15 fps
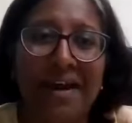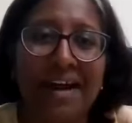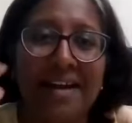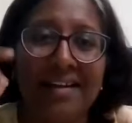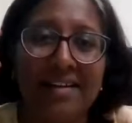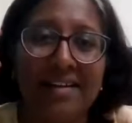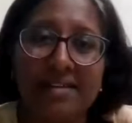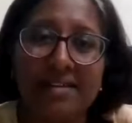
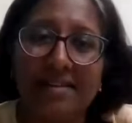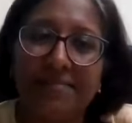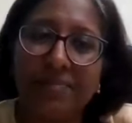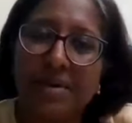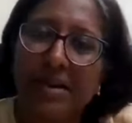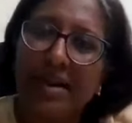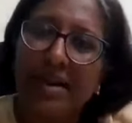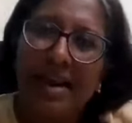And
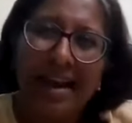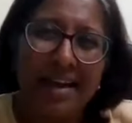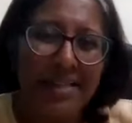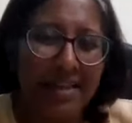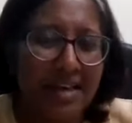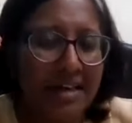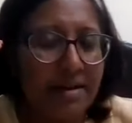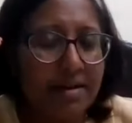I
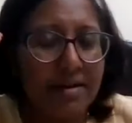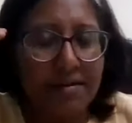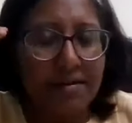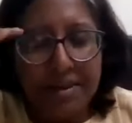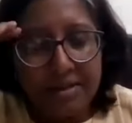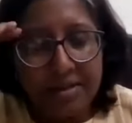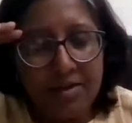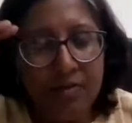think
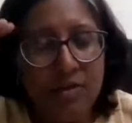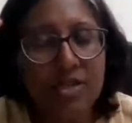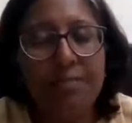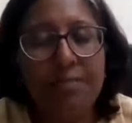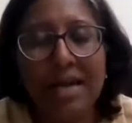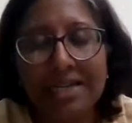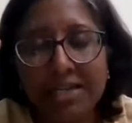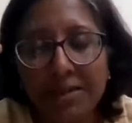there was a
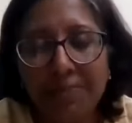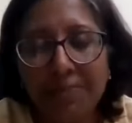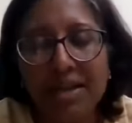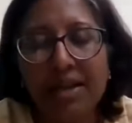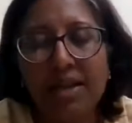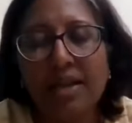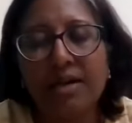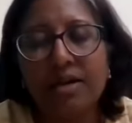
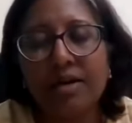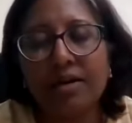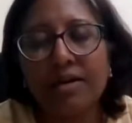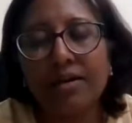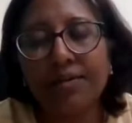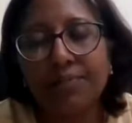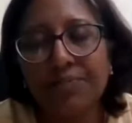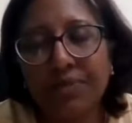multiple
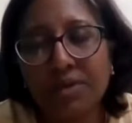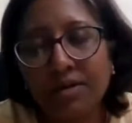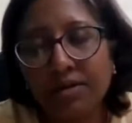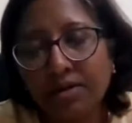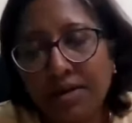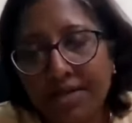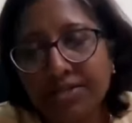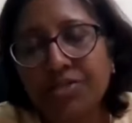
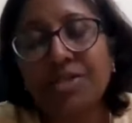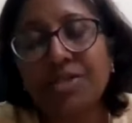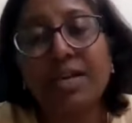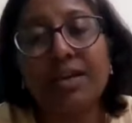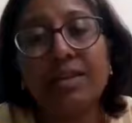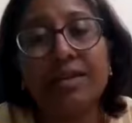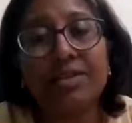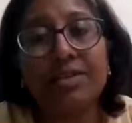
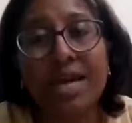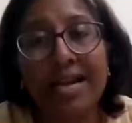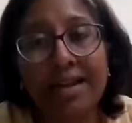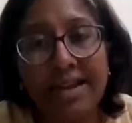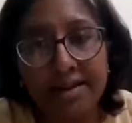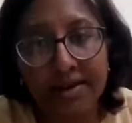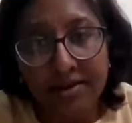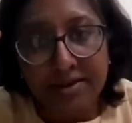history. The
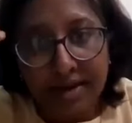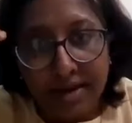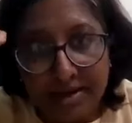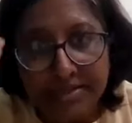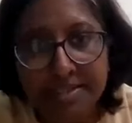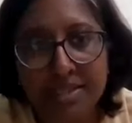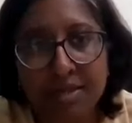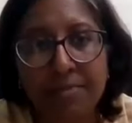child had a
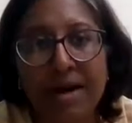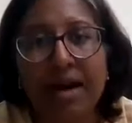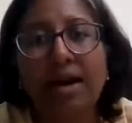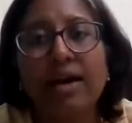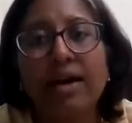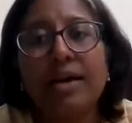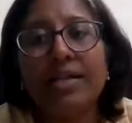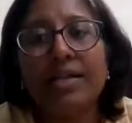
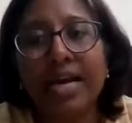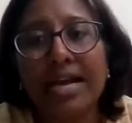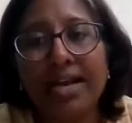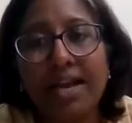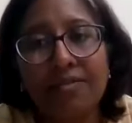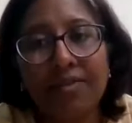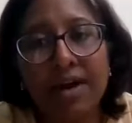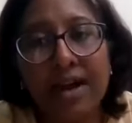asthma.
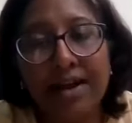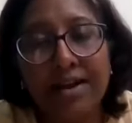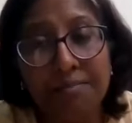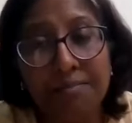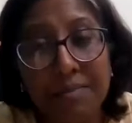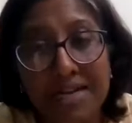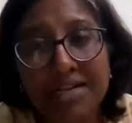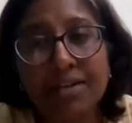Child had a
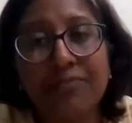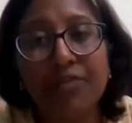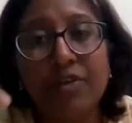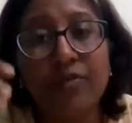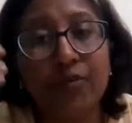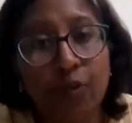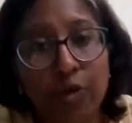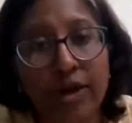multiple
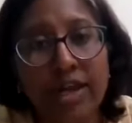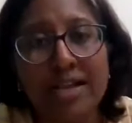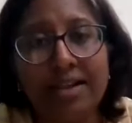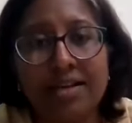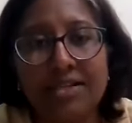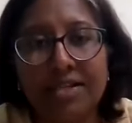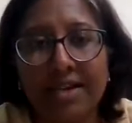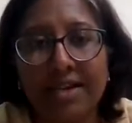food
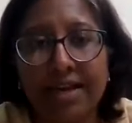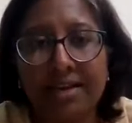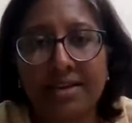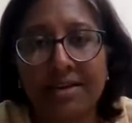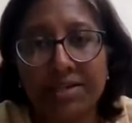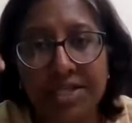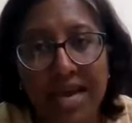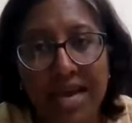allergy. Like,
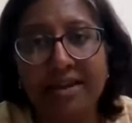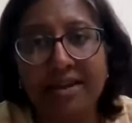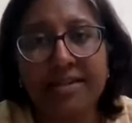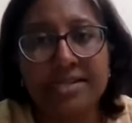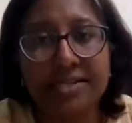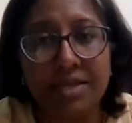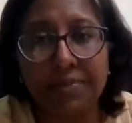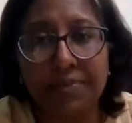she had
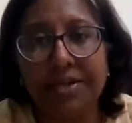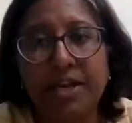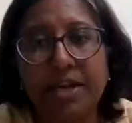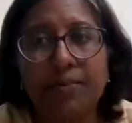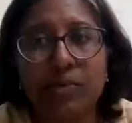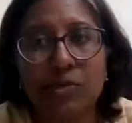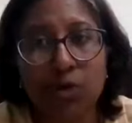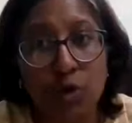this repeated
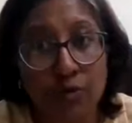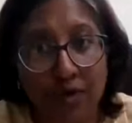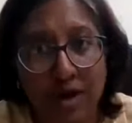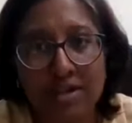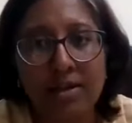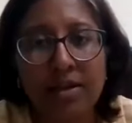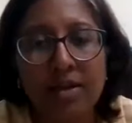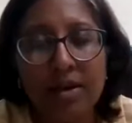episode
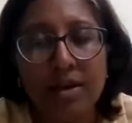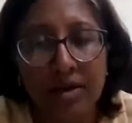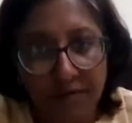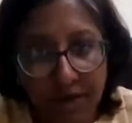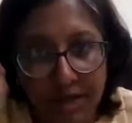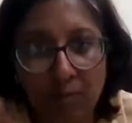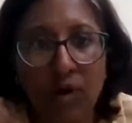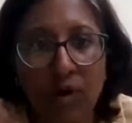
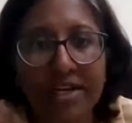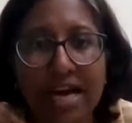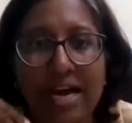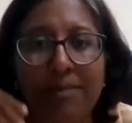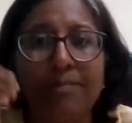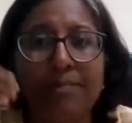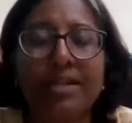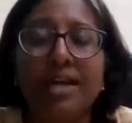one more
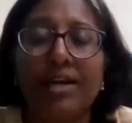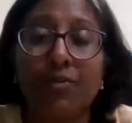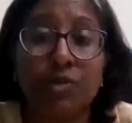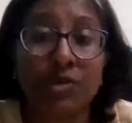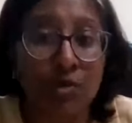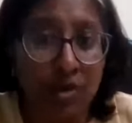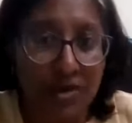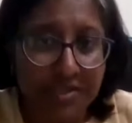time, but that
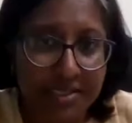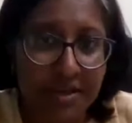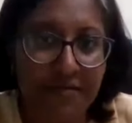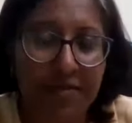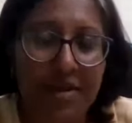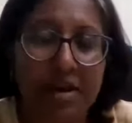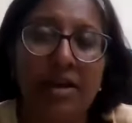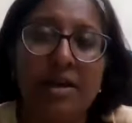was not
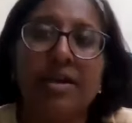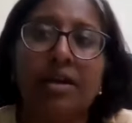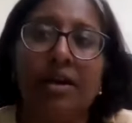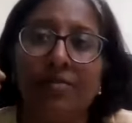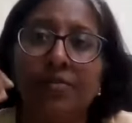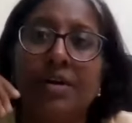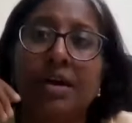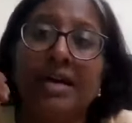severe
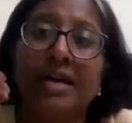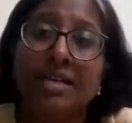enough.